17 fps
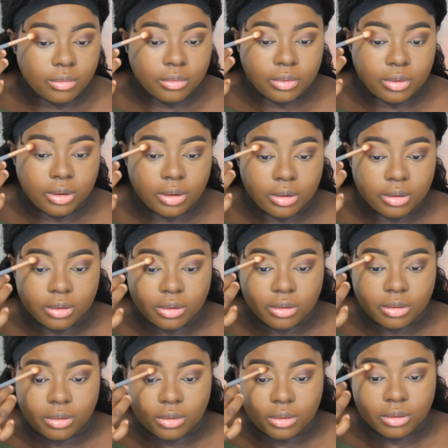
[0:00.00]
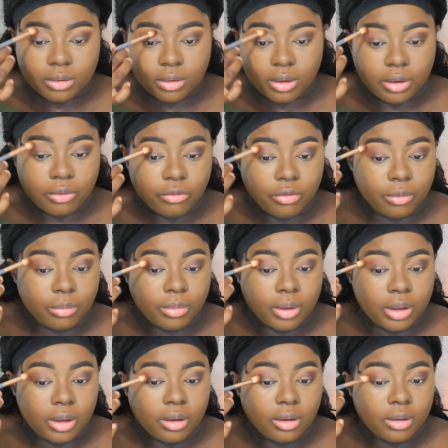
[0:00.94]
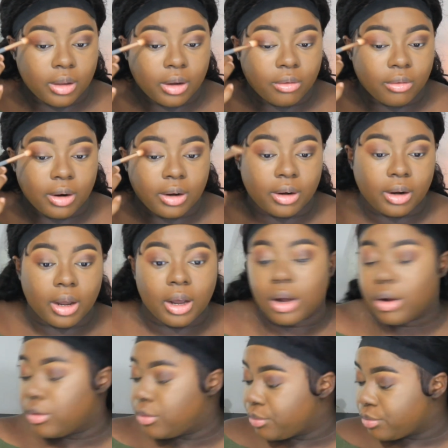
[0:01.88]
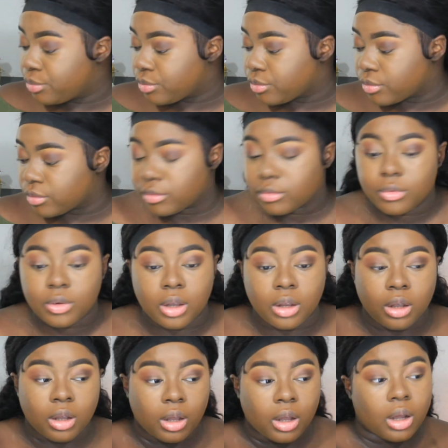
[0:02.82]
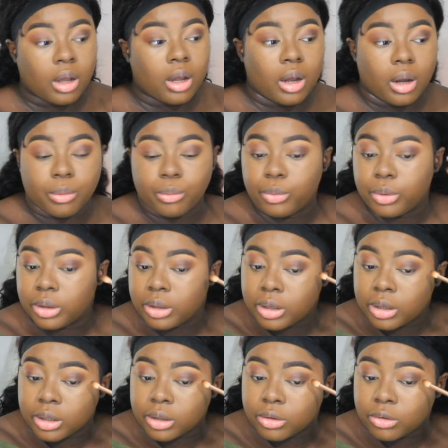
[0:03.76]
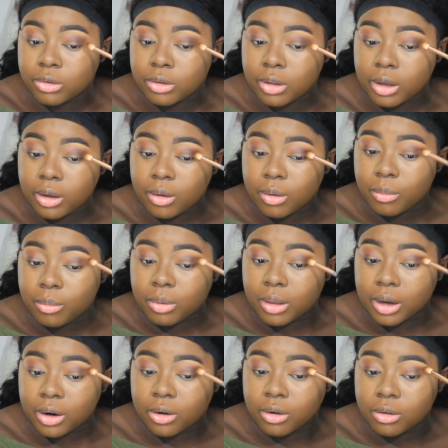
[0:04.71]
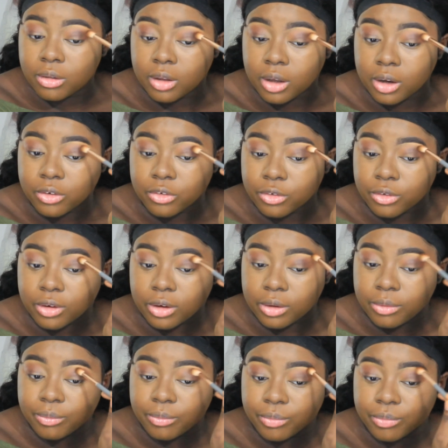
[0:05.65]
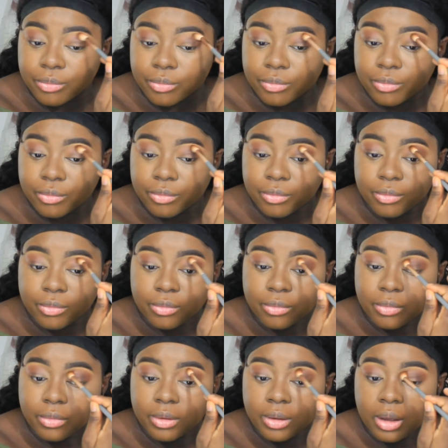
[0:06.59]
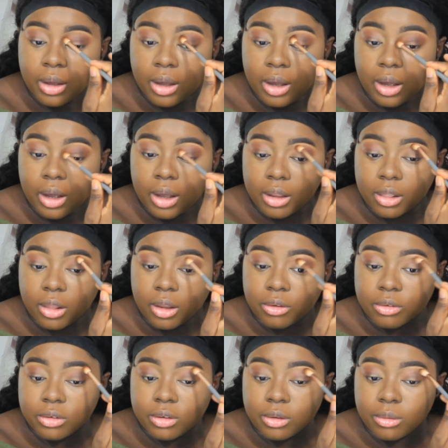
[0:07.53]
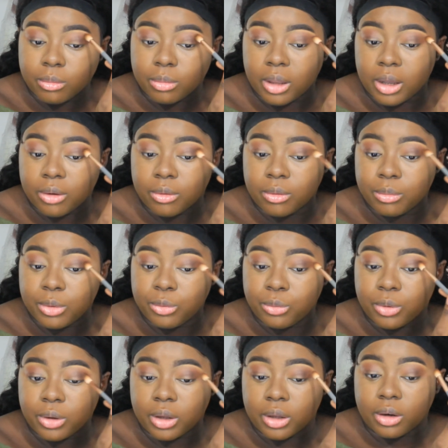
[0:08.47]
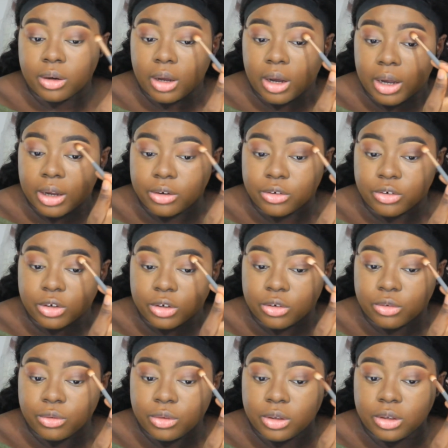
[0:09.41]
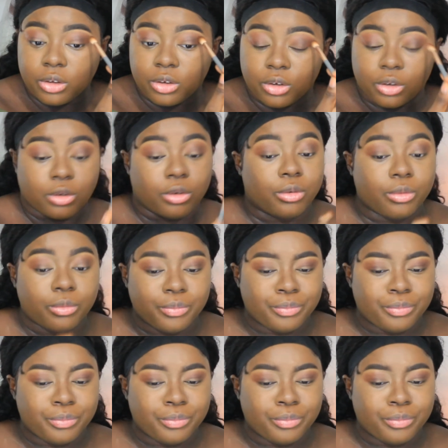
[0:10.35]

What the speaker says: Because like for me, like right now, I'm really into like black girl luxury. I love seeing black women win. I genuinely do.